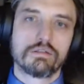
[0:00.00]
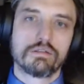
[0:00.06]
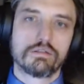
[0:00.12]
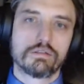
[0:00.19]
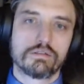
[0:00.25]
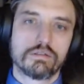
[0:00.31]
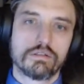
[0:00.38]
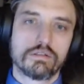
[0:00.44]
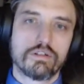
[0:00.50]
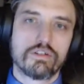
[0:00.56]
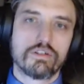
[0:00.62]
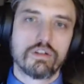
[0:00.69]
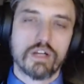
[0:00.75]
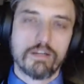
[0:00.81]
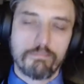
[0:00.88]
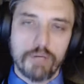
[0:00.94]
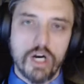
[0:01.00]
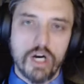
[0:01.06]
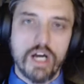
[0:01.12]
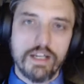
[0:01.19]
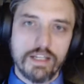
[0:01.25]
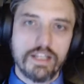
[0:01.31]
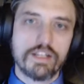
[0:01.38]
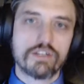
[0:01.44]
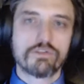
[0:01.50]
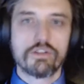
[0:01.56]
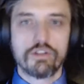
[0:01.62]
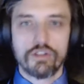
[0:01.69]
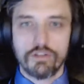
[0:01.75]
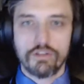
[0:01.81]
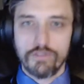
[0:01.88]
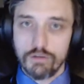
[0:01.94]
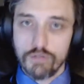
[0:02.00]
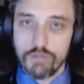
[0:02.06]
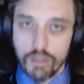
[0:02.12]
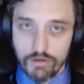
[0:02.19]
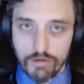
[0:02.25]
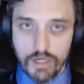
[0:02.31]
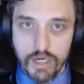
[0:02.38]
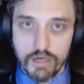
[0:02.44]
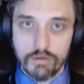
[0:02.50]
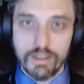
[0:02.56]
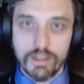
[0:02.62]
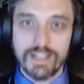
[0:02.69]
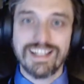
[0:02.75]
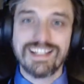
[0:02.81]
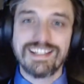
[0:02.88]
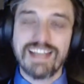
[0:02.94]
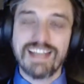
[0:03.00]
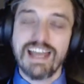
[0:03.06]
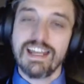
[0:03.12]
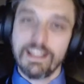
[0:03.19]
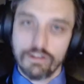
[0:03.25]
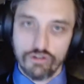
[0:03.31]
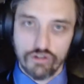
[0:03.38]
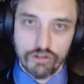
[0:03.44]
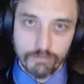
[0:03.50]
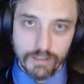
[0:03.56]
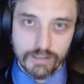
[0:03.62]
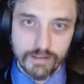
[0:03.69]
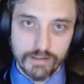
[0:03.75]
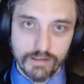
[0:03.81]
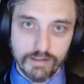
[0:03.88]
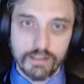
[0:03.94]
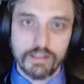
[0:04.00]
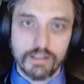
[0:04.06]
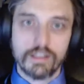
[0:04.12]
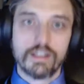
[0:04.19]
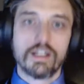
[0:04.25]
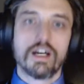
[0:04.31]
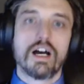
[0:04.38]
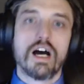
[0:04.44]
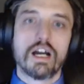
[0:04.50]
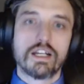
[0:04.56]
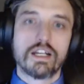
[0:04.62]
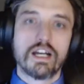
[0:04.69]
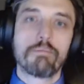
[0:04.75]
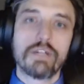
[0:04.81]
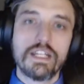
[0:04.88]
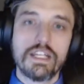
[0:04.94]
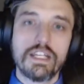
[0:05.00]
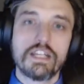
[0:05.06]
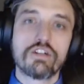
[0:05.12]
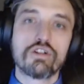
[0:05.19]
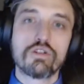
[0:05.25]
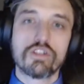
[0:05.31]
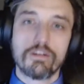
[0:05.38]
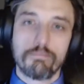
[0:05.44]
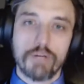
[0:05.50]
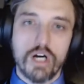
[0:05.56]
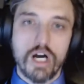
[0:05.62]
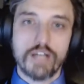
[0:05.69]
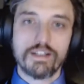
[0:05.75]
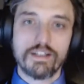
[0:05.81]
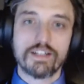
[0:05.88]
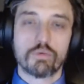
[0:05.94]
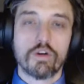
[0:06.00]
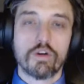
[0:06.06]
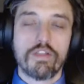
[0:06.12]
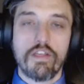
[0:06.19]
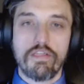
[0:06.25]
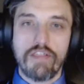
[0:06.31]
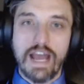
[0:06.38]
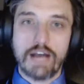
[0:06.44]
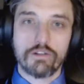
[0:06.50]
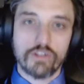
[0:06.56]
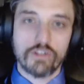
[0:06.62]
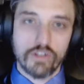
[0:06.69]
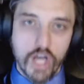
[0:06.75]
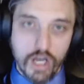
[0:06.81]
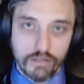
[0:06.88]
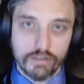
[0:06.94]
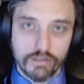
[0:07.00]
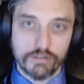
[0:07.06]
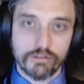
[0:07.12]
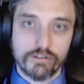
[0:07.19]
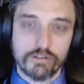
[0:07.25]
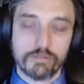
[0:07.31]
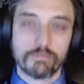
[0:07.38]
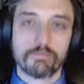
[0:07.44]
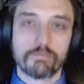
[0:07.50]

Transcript: Okay. So, what a bond is, for those of you who don't know, it is a debt instrument. A company issues a bond that's worth $1,000.